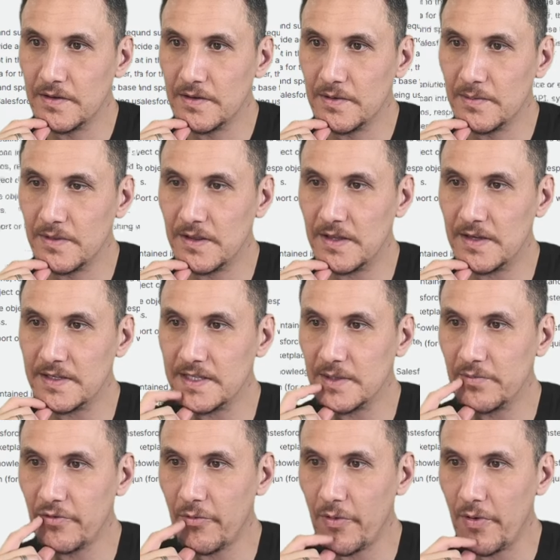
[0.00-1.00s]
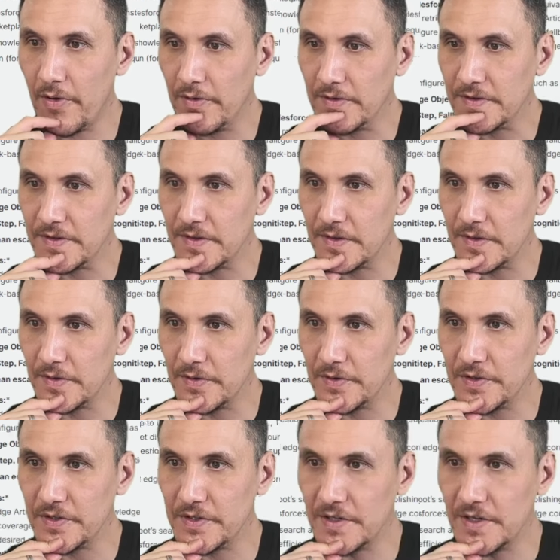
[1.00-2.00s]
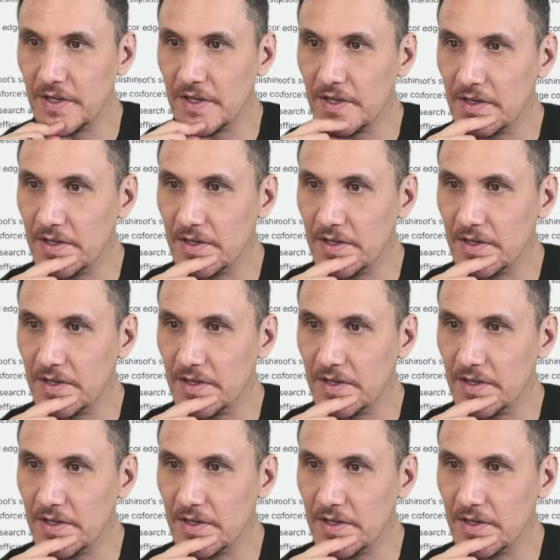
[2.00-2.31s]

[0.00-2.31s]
plus the proposed solution